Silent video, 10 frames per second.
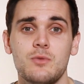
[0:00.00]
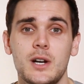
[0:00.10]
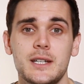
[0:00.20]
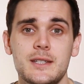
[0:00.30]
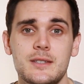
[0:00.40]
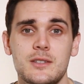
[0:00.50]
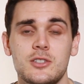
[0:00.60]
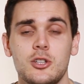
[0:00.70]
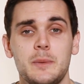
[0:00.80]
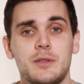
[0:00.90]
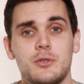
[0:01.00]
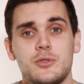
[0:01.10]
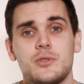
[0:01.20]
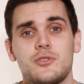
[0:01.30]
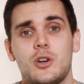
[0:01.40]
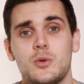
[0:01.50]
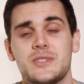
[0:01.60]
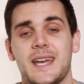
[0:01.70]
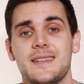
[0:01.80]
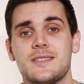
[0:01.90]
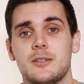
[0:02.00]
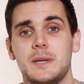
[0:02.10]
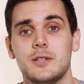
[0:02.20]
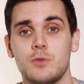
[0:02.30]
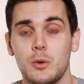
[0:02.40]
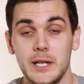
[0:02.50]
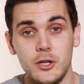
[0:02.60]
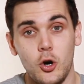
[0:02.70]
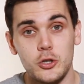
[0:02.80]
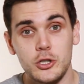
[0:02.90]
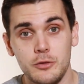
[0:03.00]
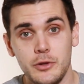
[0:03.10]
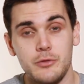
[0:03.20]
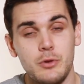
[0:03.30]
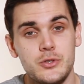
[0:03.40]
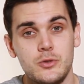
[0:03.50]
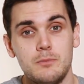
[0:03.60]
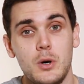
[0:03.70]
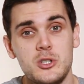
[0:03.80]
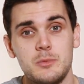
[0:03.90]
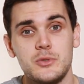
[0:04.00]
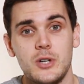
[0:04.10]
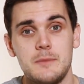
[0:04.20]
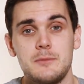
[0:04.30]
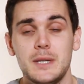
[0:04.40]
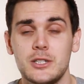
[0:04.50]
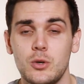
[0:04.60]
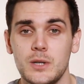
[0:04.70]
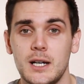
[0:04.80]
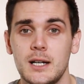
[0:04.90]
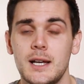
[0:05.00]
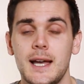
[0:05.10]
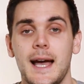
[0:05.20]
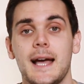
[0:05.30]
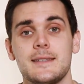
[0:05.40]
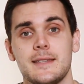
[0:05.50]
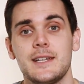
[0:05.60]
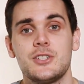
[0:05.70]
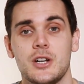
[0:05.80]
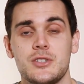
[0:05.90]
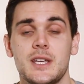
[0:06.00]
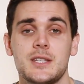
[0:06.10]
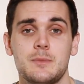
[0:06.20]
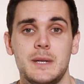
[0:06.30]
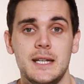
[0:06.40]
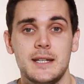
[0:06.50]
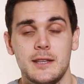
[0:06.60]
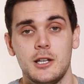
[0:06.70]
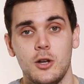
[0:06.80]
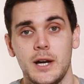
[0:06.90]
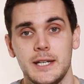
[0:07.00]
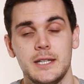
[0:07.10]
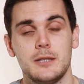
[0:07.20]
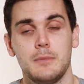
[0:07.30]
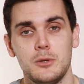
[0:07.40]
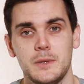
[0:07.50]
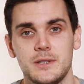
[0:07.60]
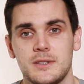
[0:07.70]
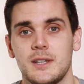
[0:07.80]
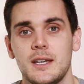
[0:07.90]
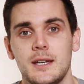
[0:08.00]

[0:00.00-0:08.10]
riders, sloppy throttle control tends to mean rolling on and off the throttle multiple times mid-corner as they judge their speed and the line in the moment.